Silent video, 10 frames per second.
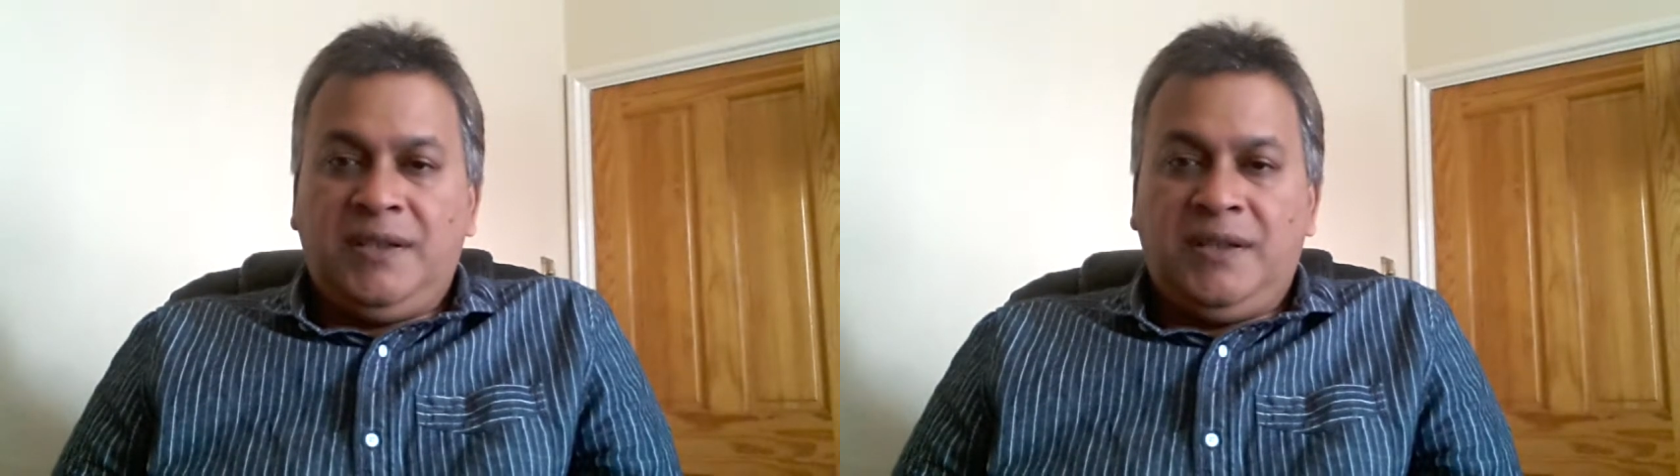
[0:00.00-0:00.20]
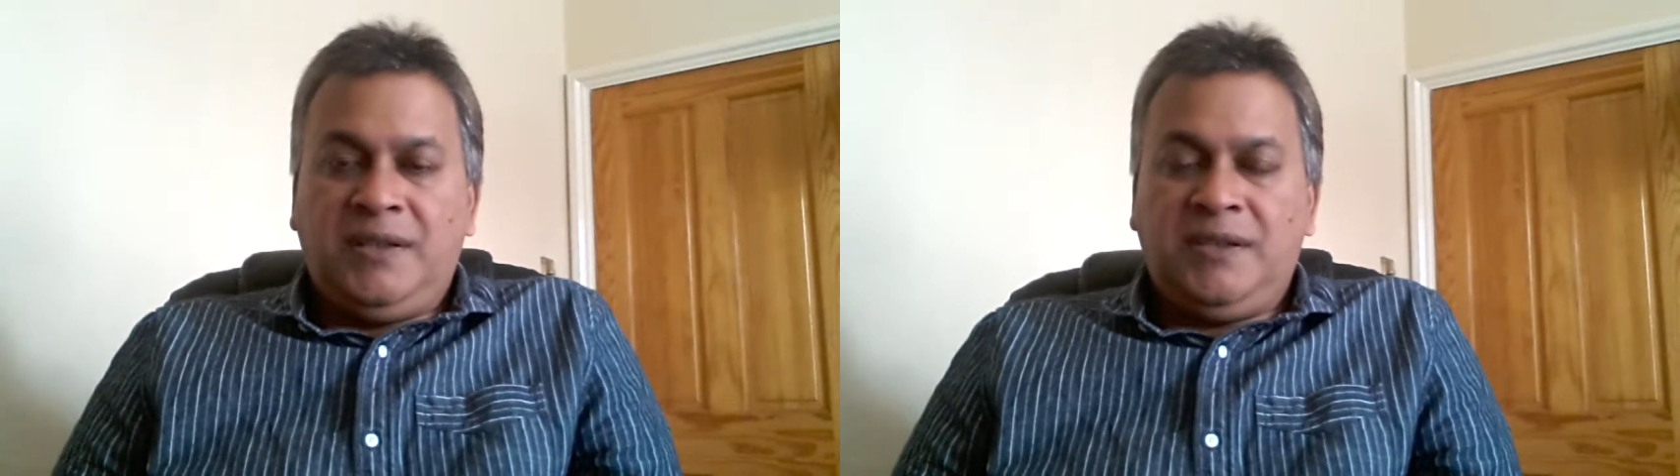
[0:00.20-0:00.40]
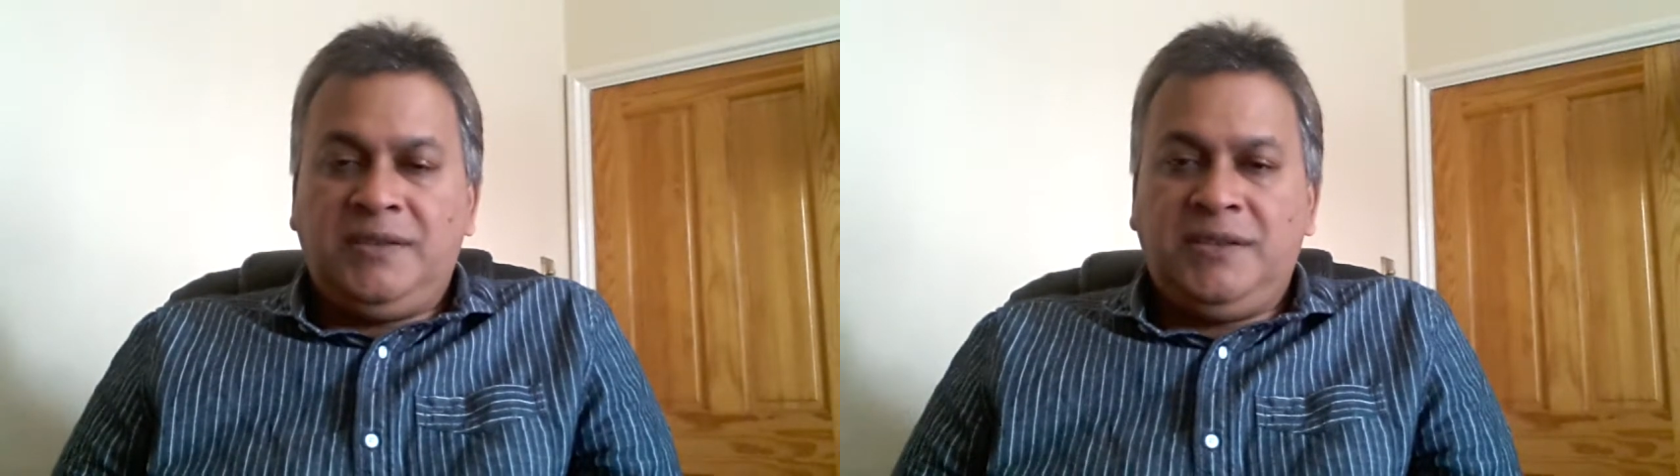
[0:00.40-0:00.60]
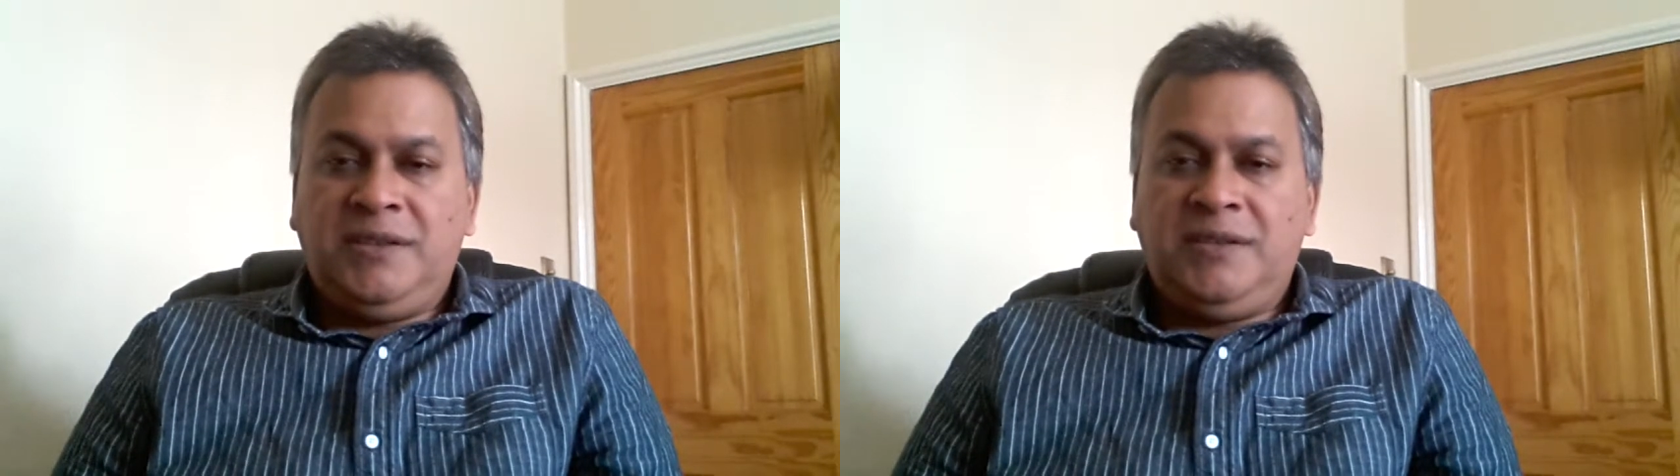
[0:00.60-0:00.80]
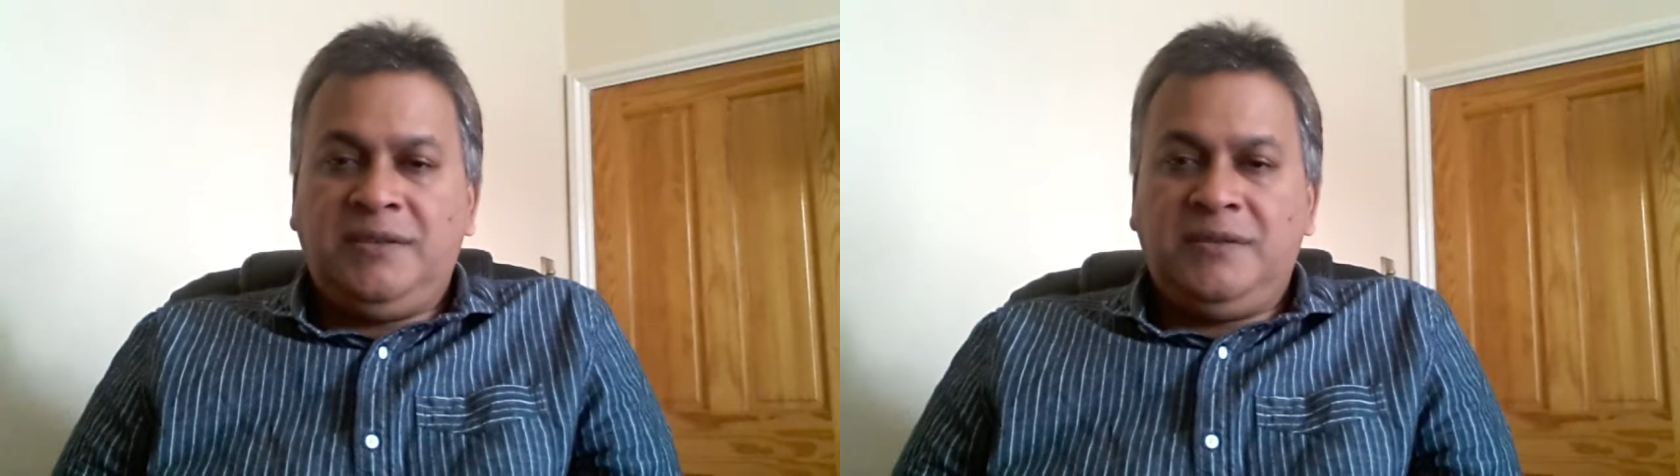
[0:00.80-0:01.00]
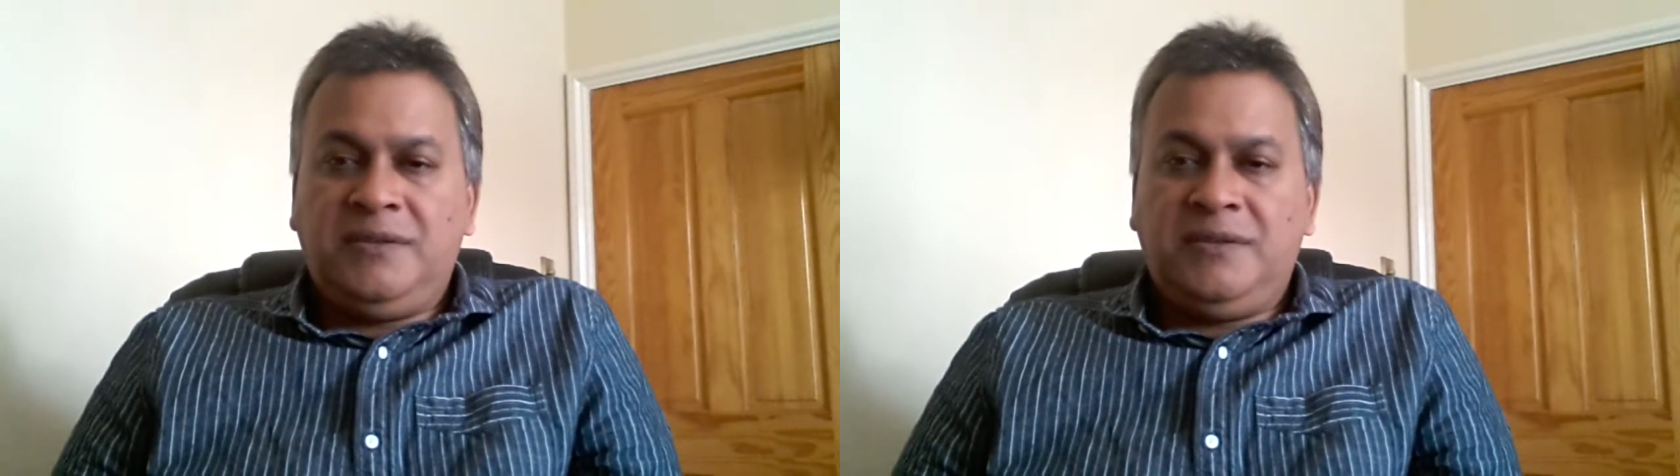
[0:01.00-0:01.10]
and I said